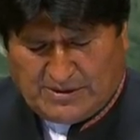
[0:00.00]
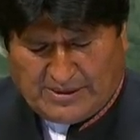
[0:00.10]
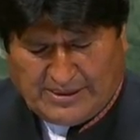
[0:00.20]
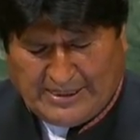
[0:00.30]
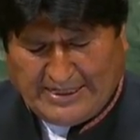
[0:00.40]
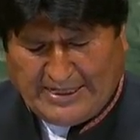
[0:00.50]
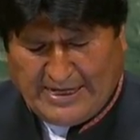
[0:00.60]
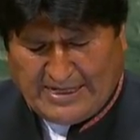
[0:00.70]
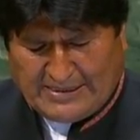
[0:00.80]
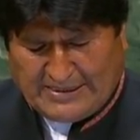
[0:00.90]
We
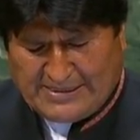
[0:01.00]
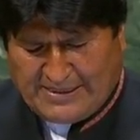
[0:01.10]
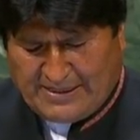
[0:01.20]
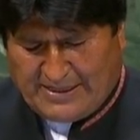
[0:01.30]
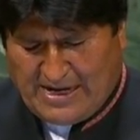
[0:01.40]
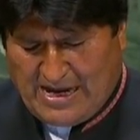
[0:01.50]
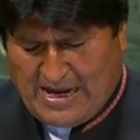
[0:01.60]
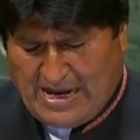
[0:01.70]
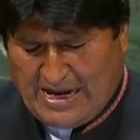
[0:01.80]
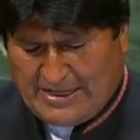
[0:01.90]
deeply
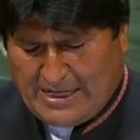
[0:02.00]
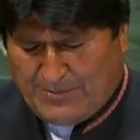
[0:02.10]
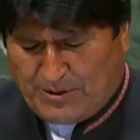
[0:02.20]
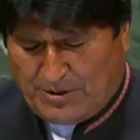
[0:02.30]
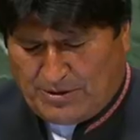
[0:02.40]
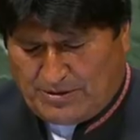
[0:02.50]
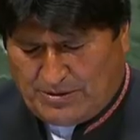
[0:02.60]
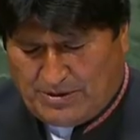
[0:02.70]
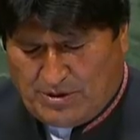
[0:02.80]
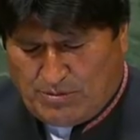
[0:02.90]
regret that the war in
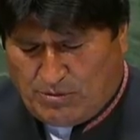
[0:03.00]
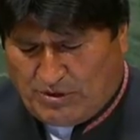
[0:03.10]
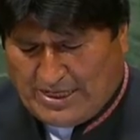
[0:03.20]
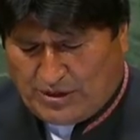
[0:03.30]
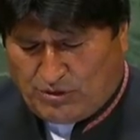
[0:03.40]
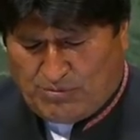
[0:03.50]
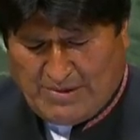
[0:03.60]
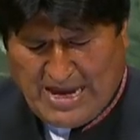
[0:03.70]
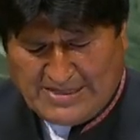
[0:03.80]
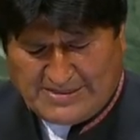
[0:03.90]
Syria
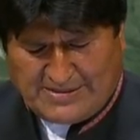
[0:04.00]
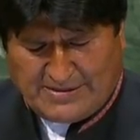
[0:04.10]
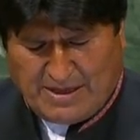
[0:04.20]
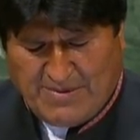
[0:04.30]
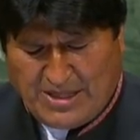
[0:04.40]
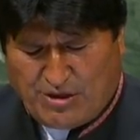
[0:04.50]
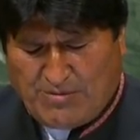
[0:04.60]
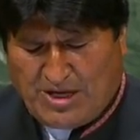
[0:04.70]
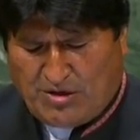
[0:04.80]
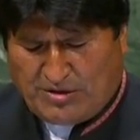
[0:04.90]
has
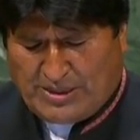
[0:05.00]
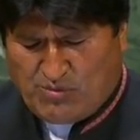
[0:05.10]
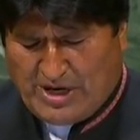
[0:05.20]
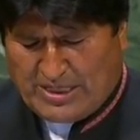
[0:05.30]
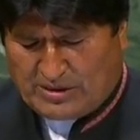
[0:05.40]
led to